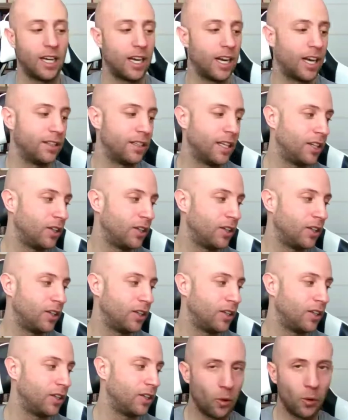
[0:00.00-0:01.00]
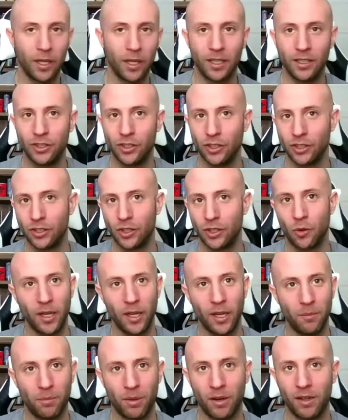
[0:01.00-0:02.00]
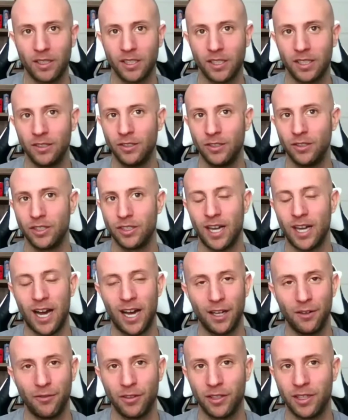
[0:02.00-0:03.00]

And then you throw in just great puck skills and eye